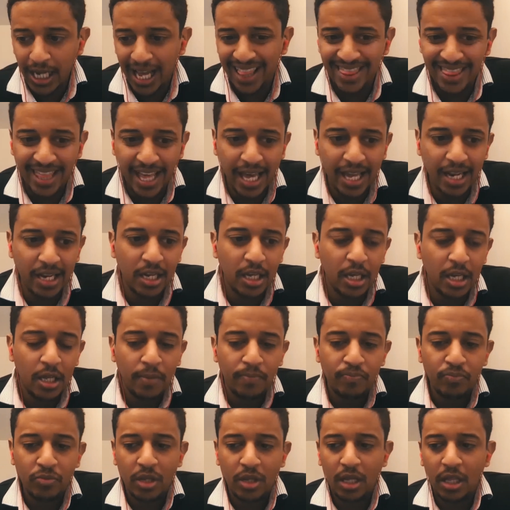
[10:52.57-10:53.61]
then
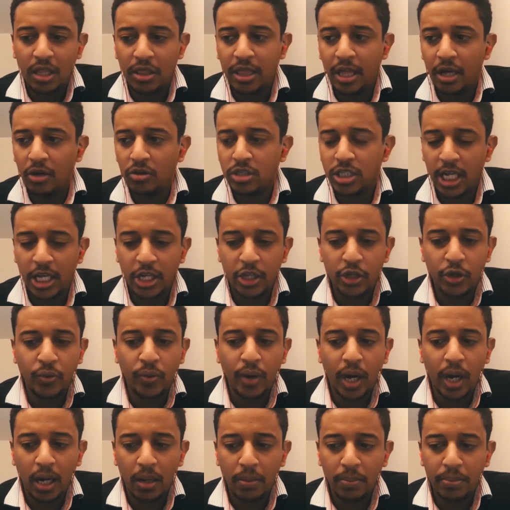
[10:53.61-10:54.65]
they'll set you
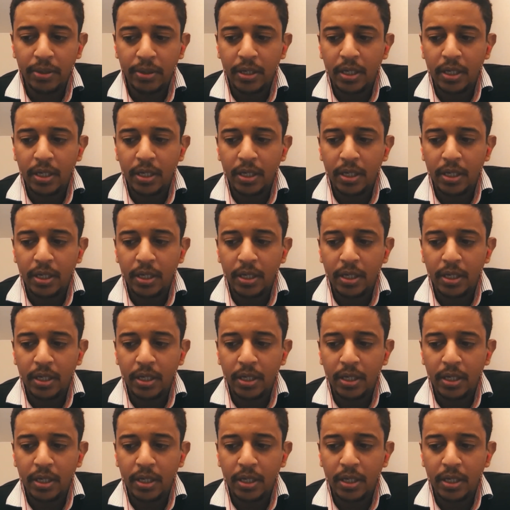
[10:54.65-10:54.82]
up.